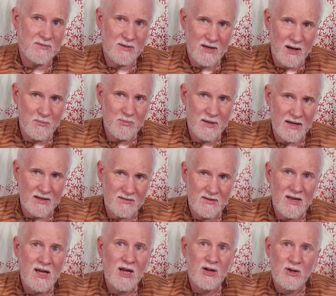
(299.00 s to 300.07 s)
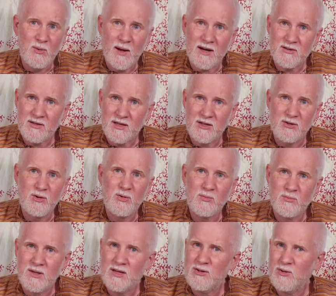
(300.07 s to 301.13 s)
complex, you actually
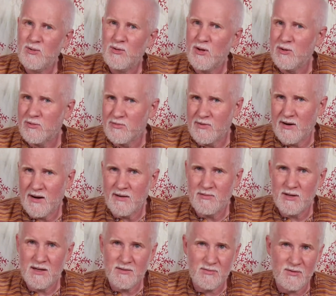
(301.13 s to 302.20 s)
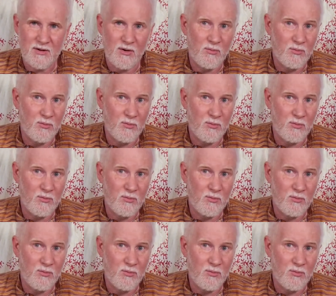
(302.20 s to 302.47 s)
retune those for every different